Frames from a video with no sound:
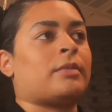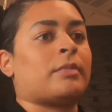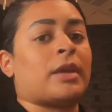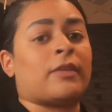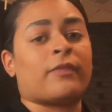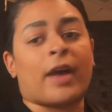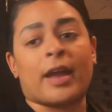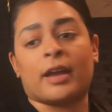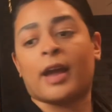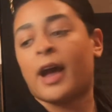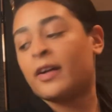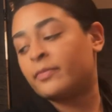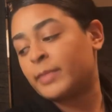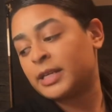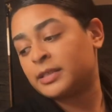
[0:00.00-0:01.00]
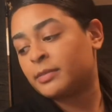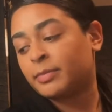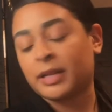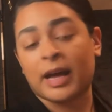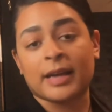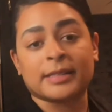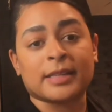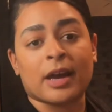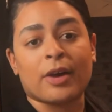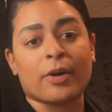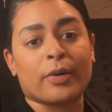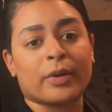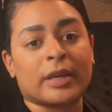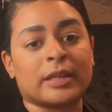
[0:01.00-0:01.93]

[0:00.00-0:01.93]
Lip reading: if I have my supplies out,